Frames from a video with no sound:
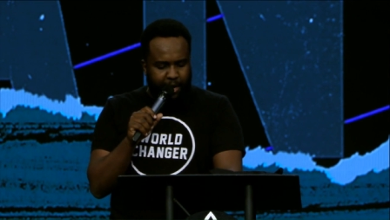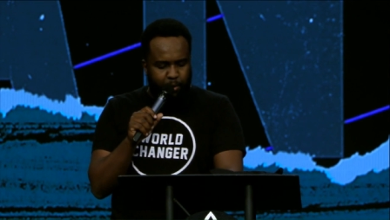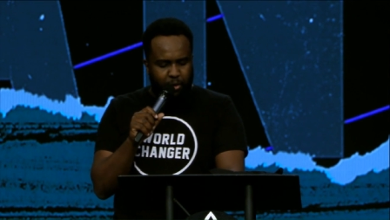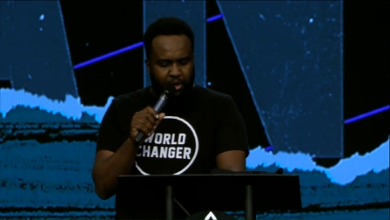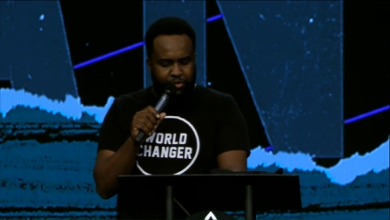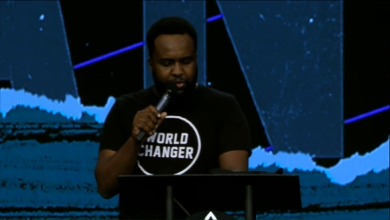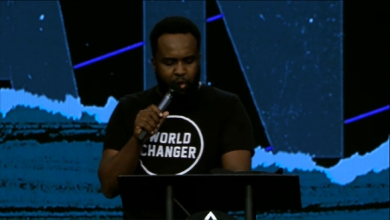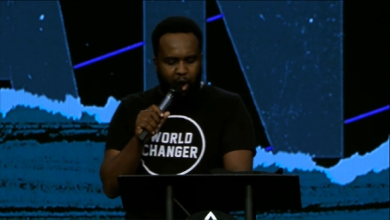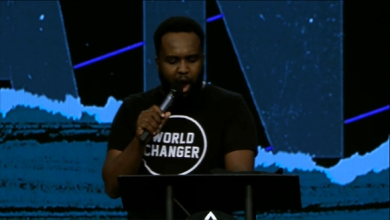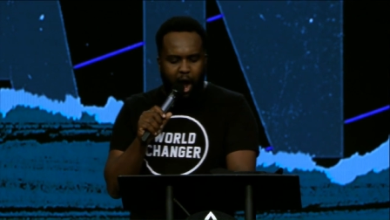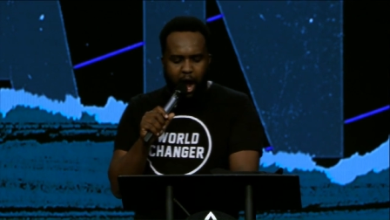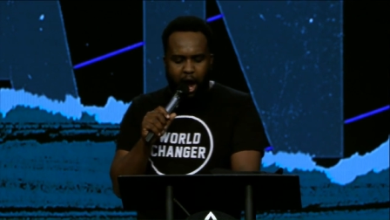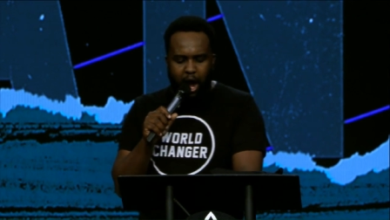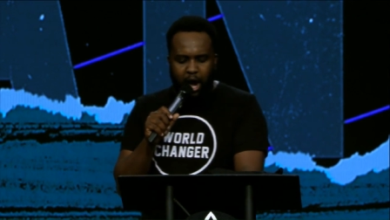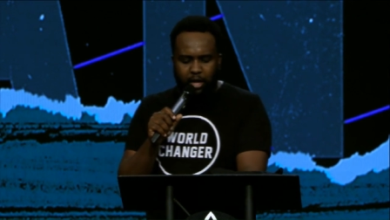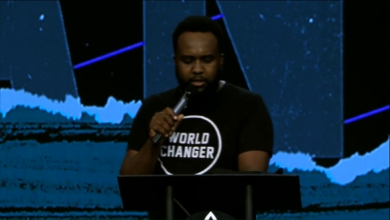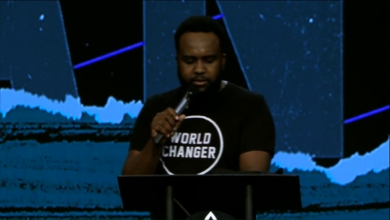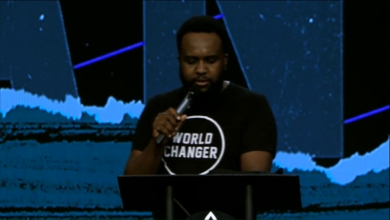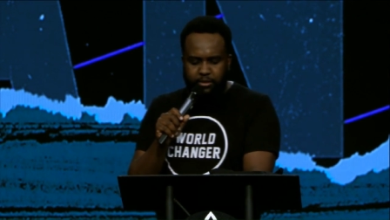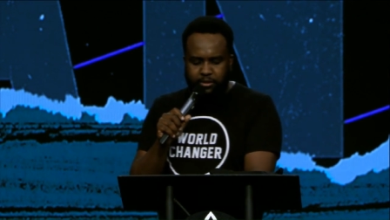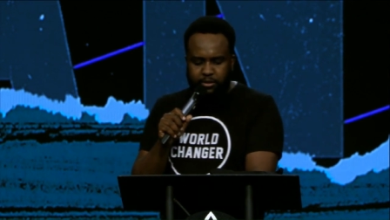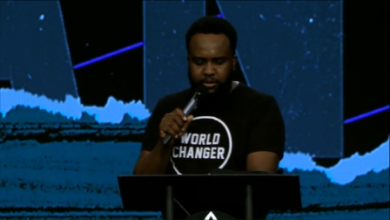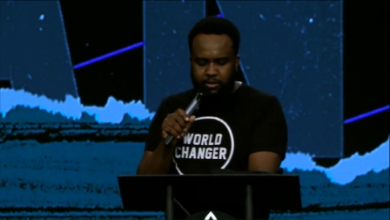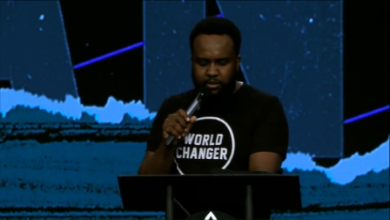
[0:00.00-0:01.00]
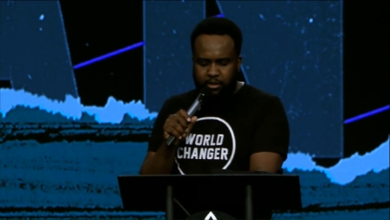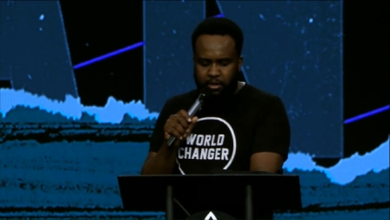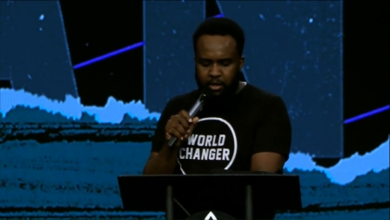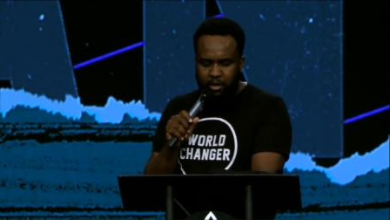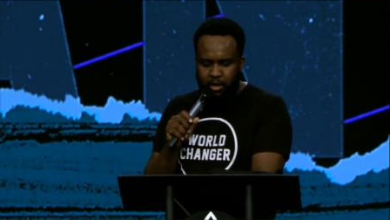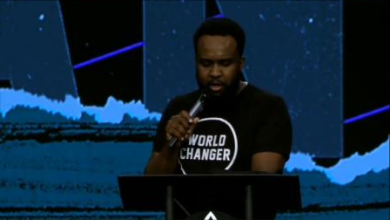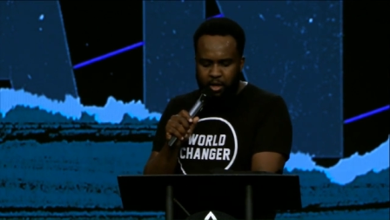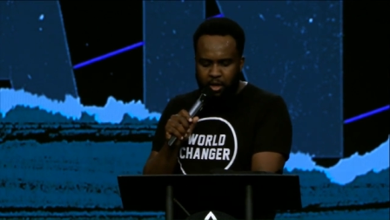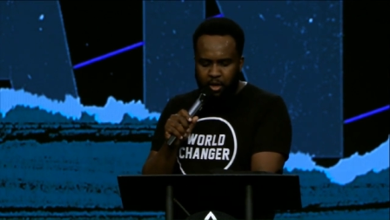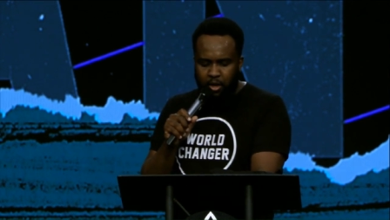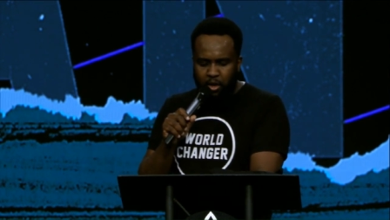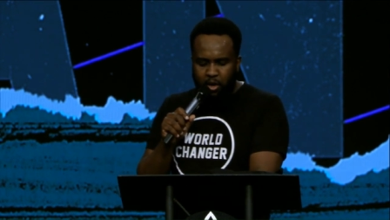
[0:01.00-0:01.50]
with rods.
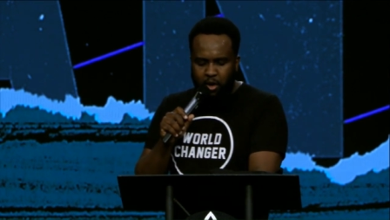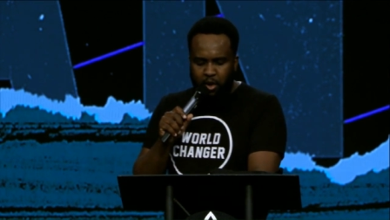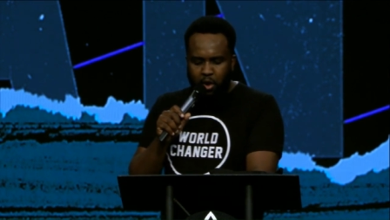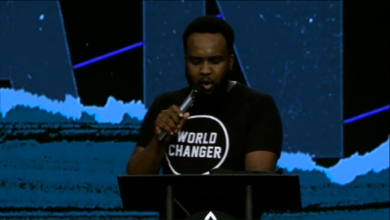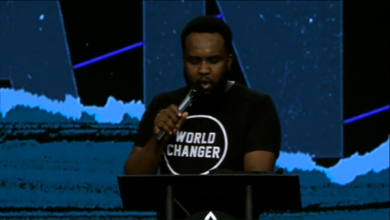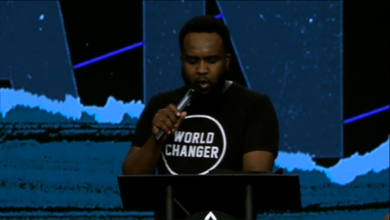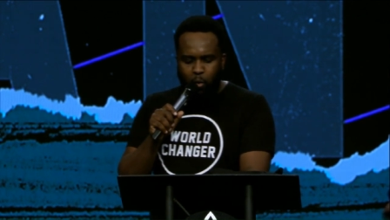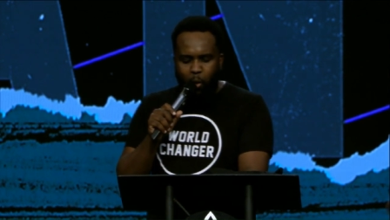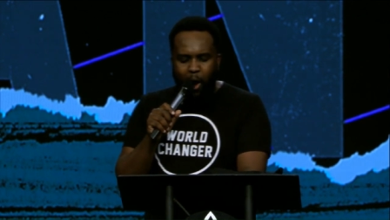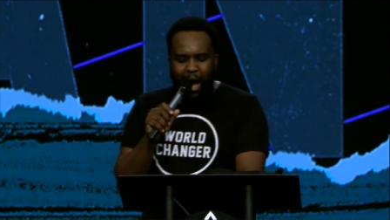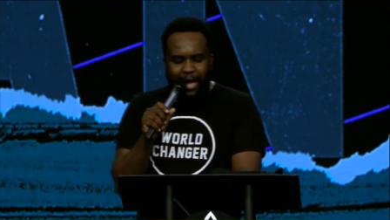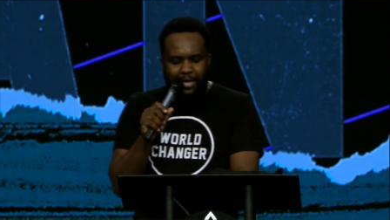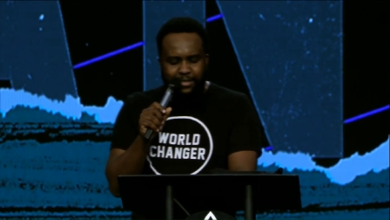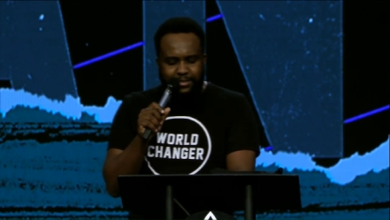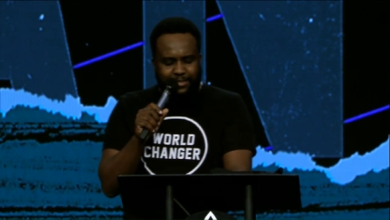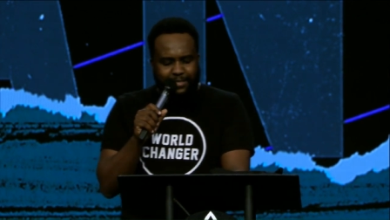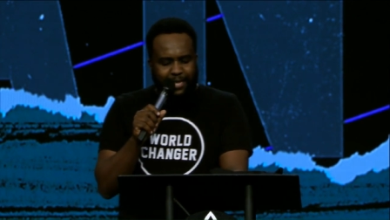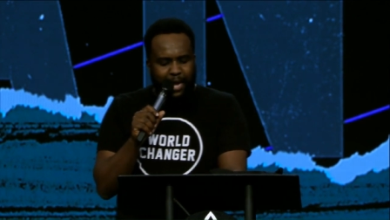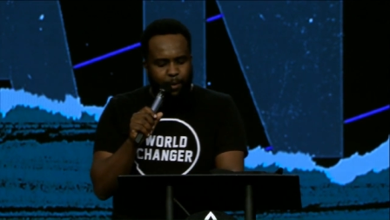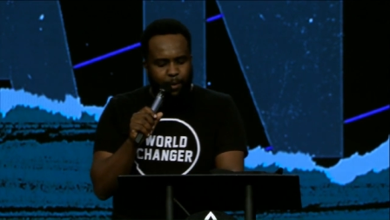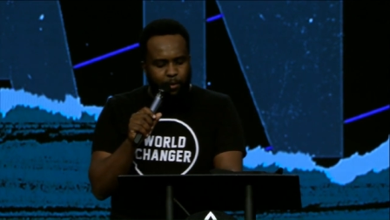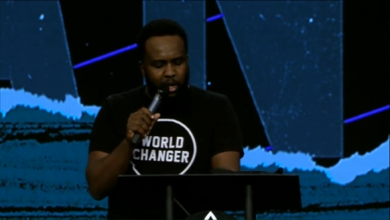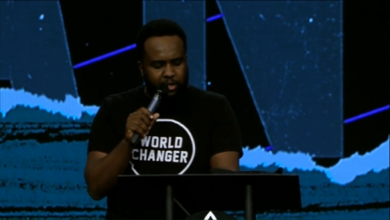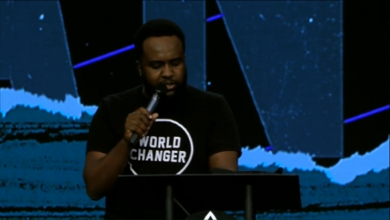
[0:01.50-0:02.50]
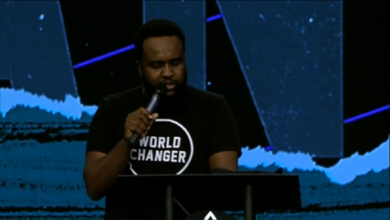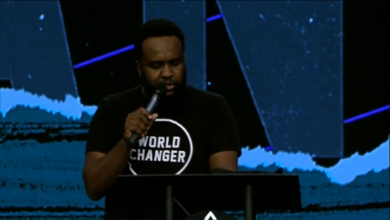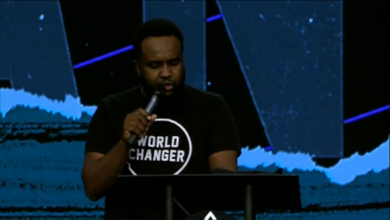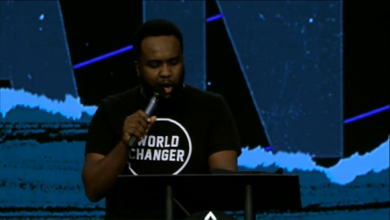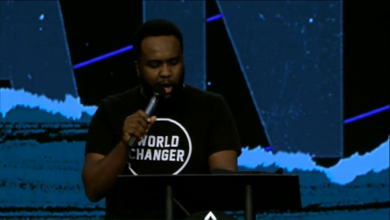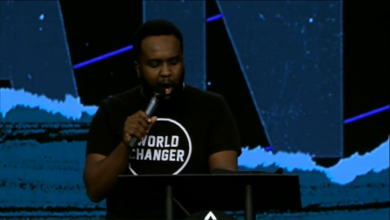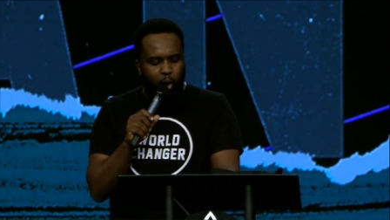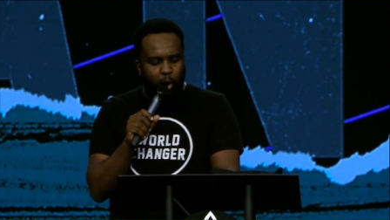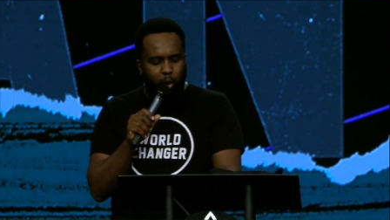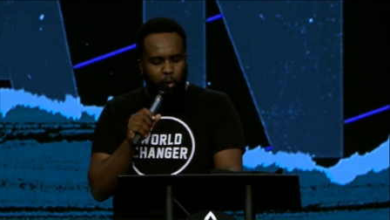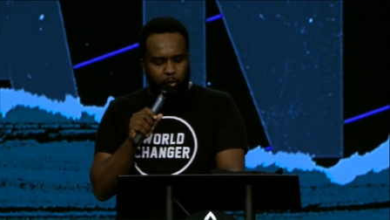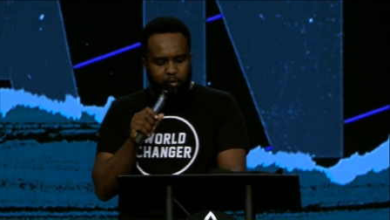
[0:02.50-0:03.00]
Once I was
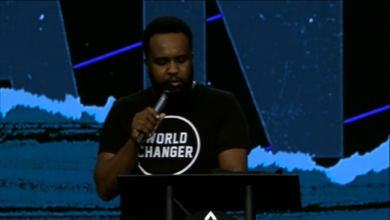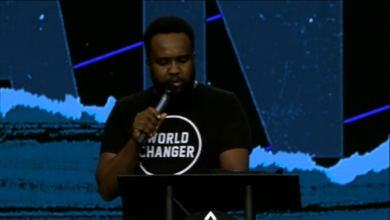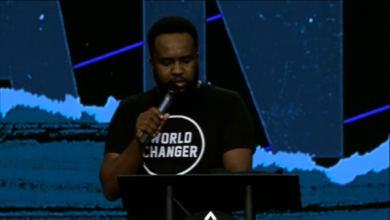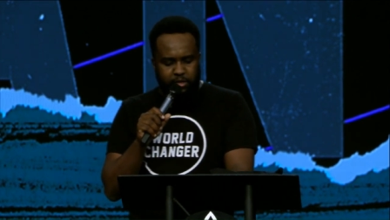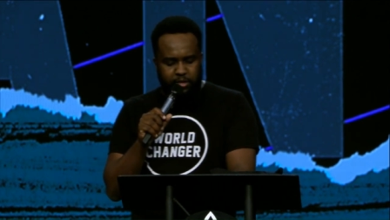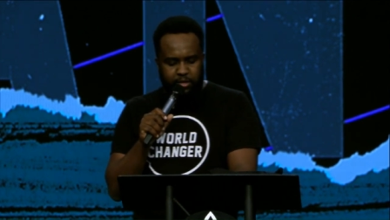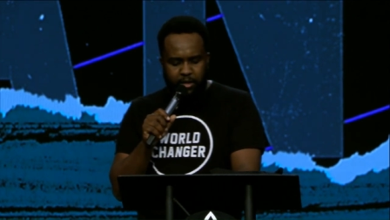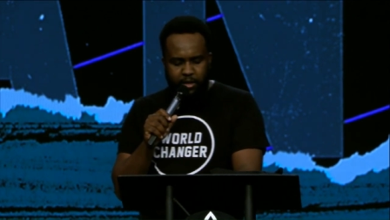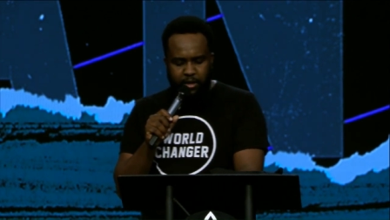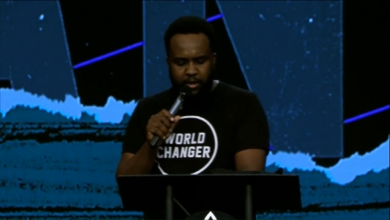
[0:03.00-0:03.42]
stoned,